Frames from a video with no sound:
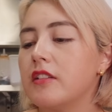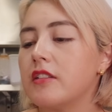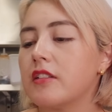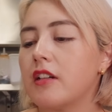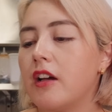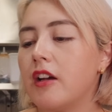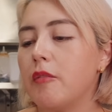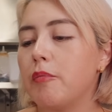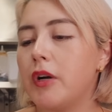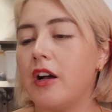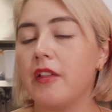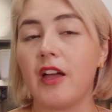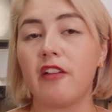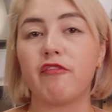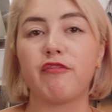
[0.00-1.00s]
to kind of impart
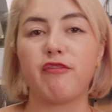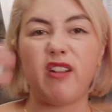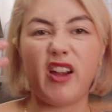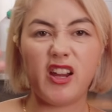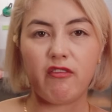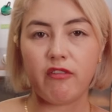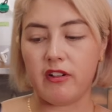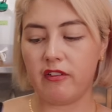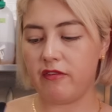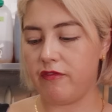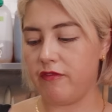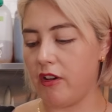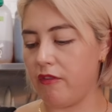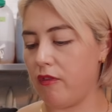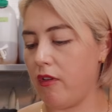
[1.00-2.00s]
that fragrant
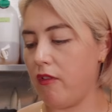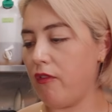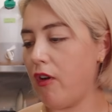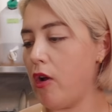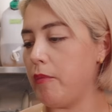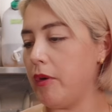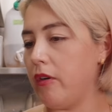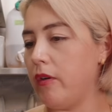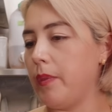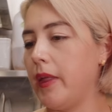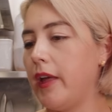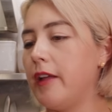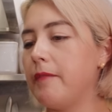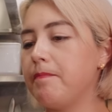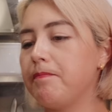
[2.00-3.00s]
aroma on there.